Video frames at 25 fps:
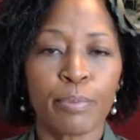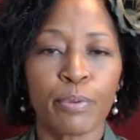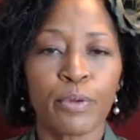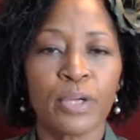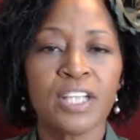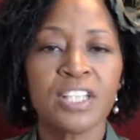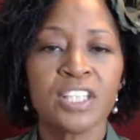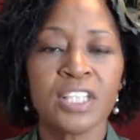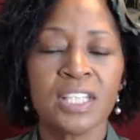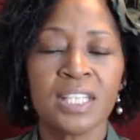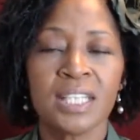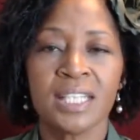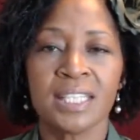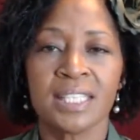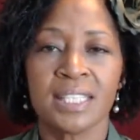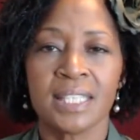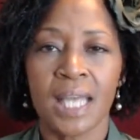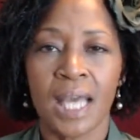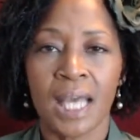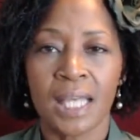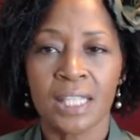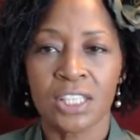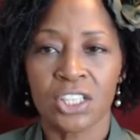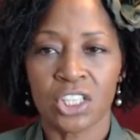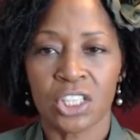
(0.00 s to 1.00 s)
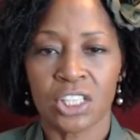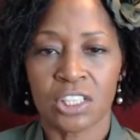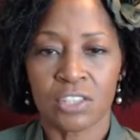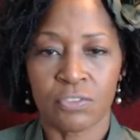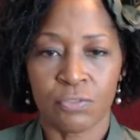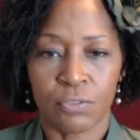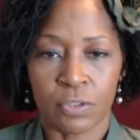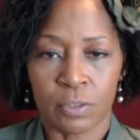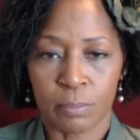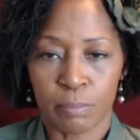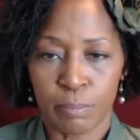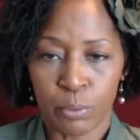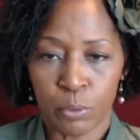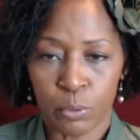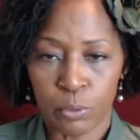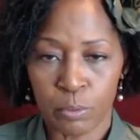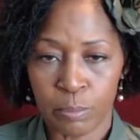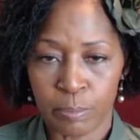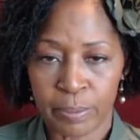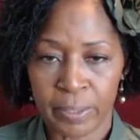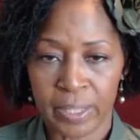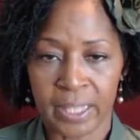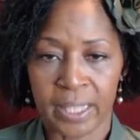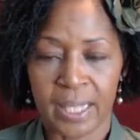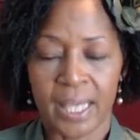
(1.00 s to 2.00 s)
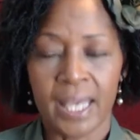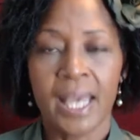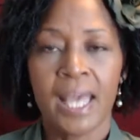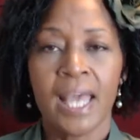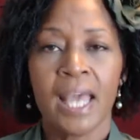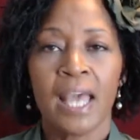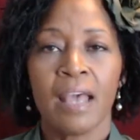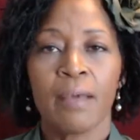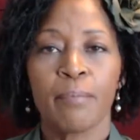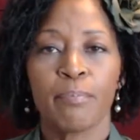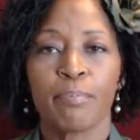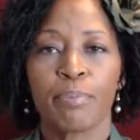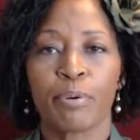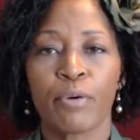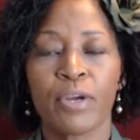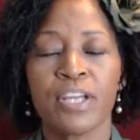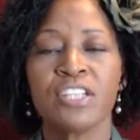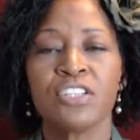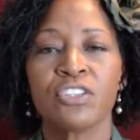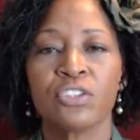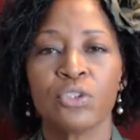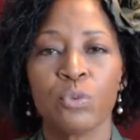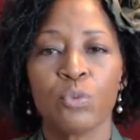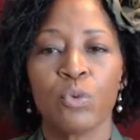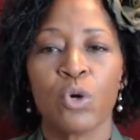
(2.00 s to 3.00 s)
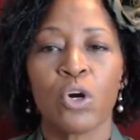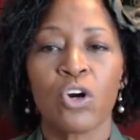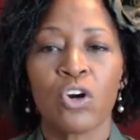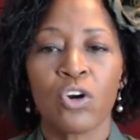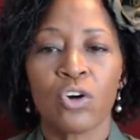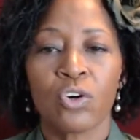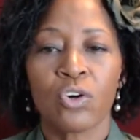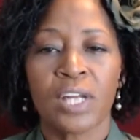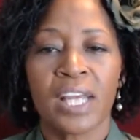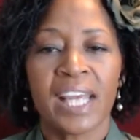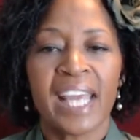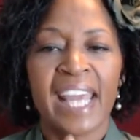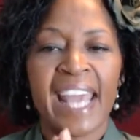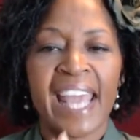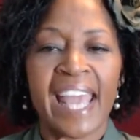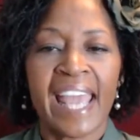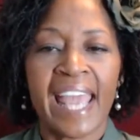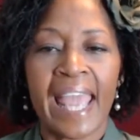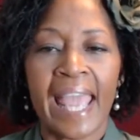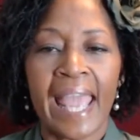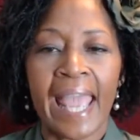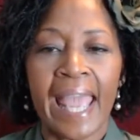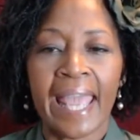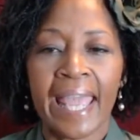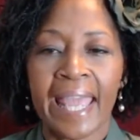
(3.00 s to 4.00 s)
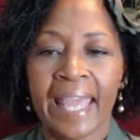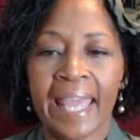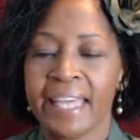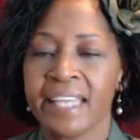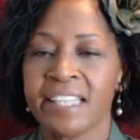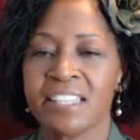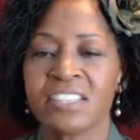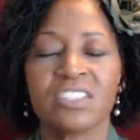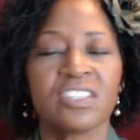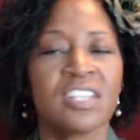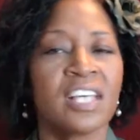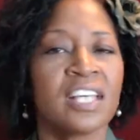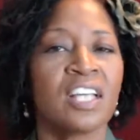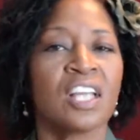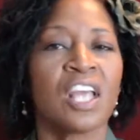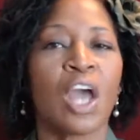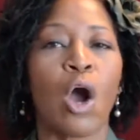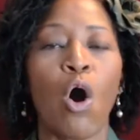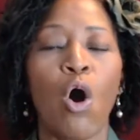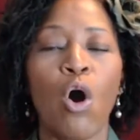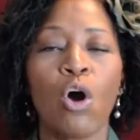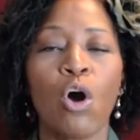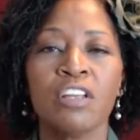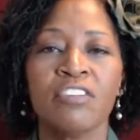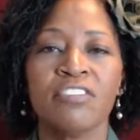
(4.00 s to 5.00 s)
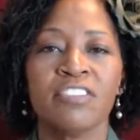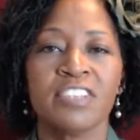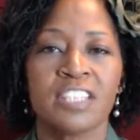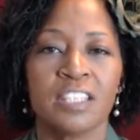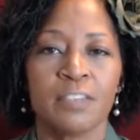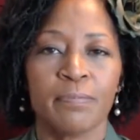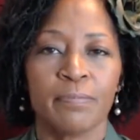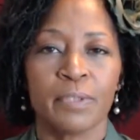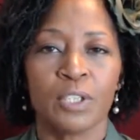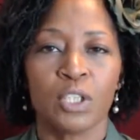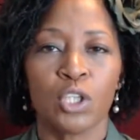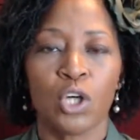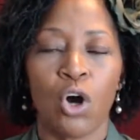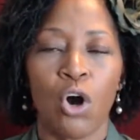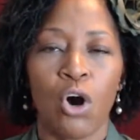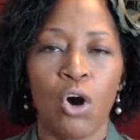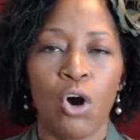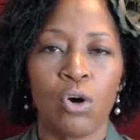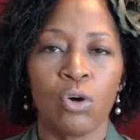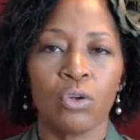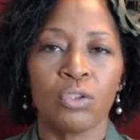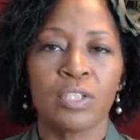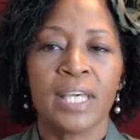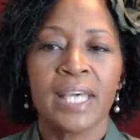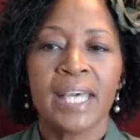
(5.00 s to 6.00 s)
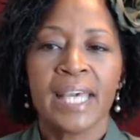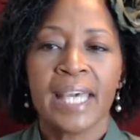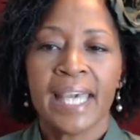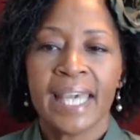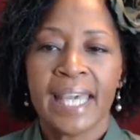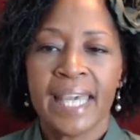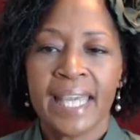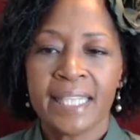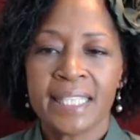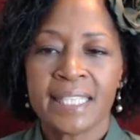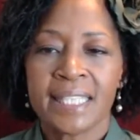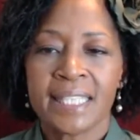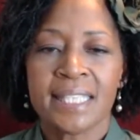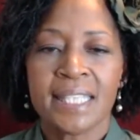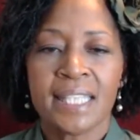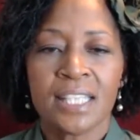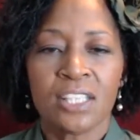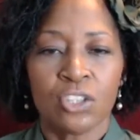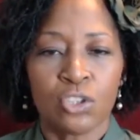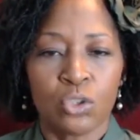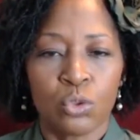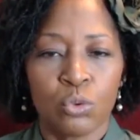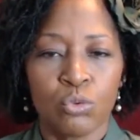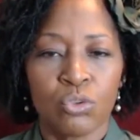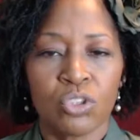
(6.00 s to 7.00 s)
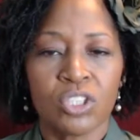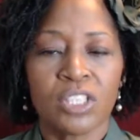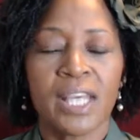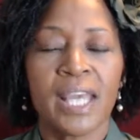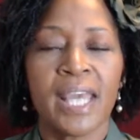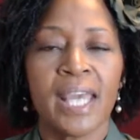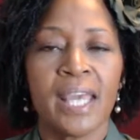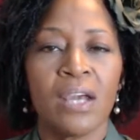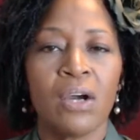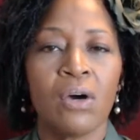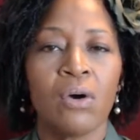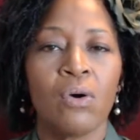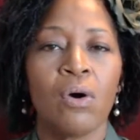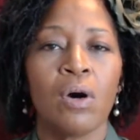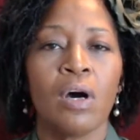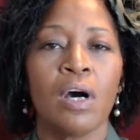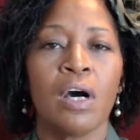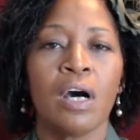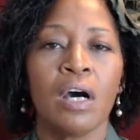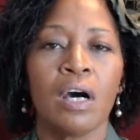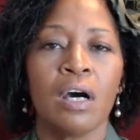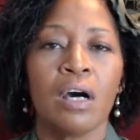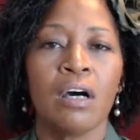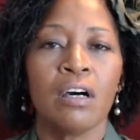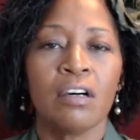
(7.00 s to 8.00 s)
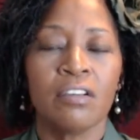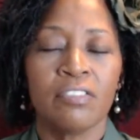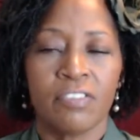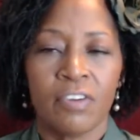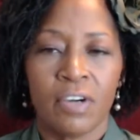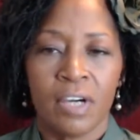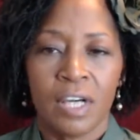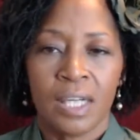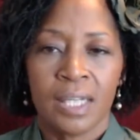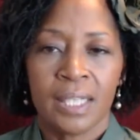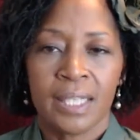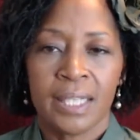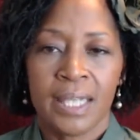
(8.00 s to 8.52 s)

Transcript: preaching is not just for the pulpit. Preach the word is that all of us have been called, in a sense, to tell of